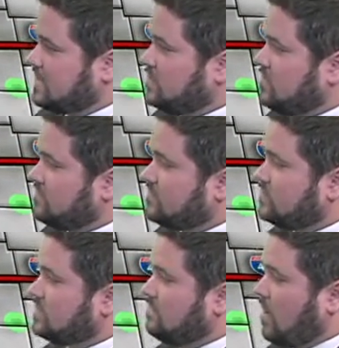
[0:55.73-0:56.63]
that'll move
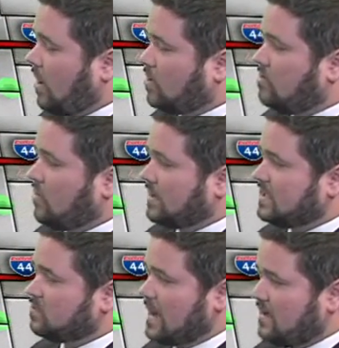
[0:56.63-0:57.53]
through tomorrow
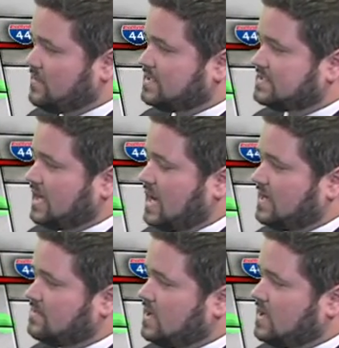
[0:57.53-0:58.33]
morning around this time.